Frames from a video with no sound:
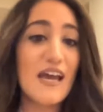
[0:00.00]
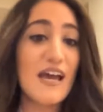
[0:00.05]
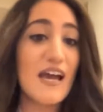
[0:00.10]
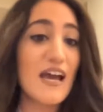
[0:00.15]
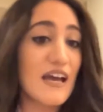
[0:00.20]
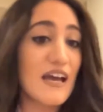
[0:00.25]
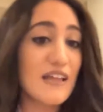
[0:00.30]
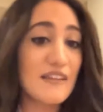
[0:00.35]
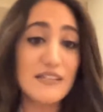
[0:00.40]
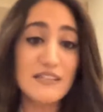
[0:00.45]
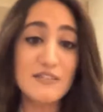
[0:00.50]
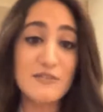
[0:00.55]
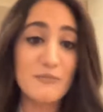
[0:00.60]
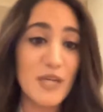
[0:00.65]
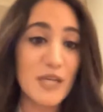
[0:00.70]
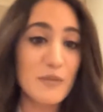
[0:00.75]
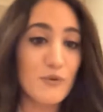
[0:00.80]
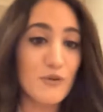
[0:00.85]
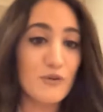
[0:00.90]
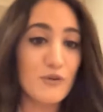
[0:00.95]
and it
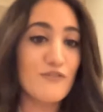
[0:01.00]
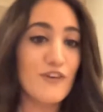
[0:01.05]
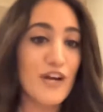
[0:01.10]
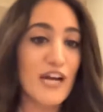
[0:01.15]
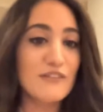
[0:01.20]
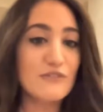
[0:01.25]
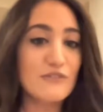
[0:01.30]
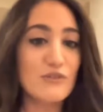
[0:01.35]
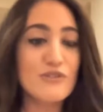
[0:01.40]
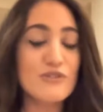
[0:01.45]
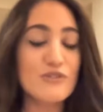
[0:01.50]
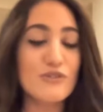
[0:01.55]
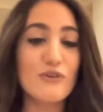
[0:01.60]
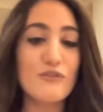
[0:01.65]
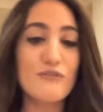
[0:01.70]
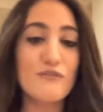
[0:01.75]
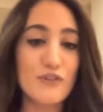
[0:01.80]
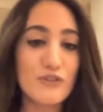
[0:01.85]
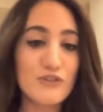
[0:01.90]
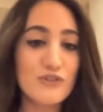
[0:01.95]
may provide
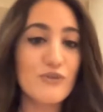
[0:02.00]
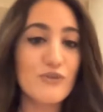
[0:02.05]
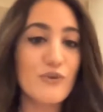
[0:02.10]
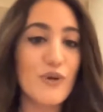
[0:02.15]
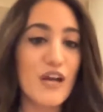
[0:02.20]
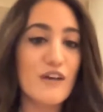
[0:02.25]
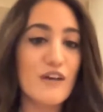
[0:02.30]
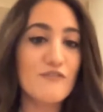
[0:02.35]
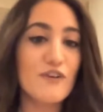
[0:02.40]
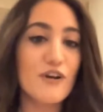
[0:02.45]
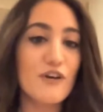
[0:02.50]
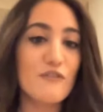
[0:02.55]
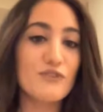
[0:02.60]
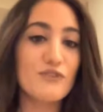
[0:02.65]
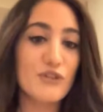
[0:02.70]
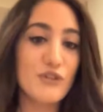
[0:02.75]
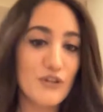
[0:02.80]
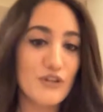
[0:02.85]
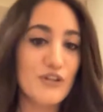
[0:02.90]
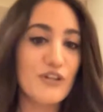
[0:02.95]
also a photograph of
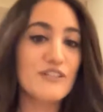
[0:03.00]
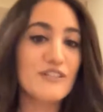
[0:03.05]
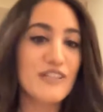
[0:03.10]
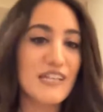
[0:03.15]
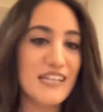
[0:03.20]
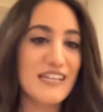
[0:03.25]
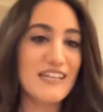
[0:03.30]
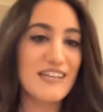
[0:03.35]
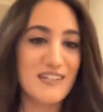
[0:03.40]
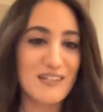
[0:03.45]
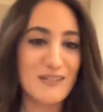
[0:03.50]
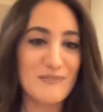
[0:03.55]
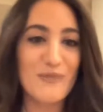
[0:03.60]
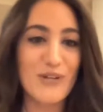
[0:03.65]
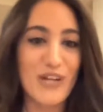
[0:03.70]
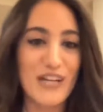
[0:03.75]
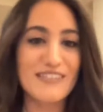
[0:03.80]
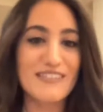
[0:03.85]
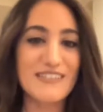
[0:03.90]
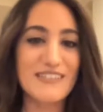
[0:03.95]
the current clinical
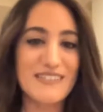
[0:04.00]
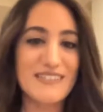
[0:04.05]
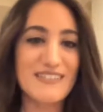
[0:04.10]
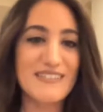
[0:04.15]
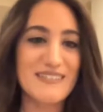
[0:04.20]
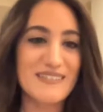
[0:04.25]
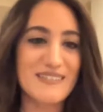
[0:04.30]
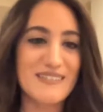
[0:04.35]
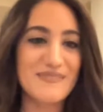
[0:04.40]
practices.